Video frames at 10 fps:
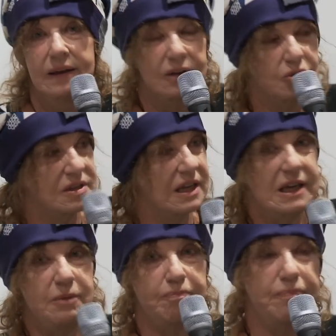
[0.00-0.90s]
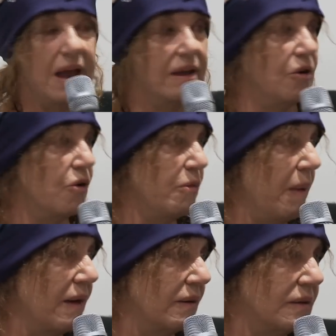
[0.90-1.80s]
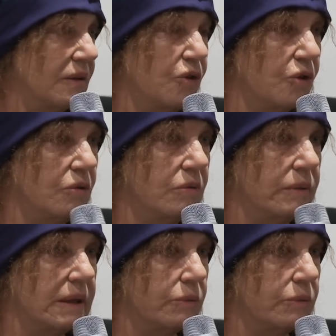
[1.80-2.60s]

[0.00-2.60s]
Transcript: because they keep banging on about it, you know.